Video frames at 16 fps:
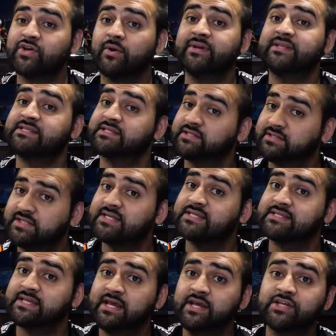So it's
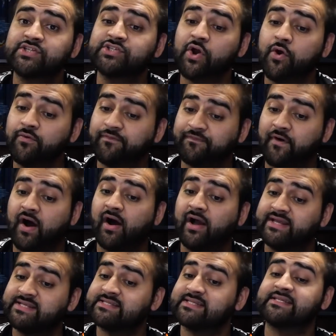this, so
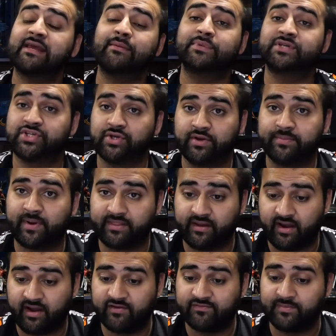far, it's the same as shielded by
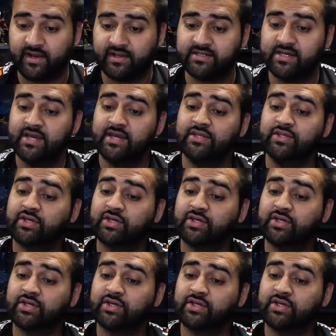the Hive Mind.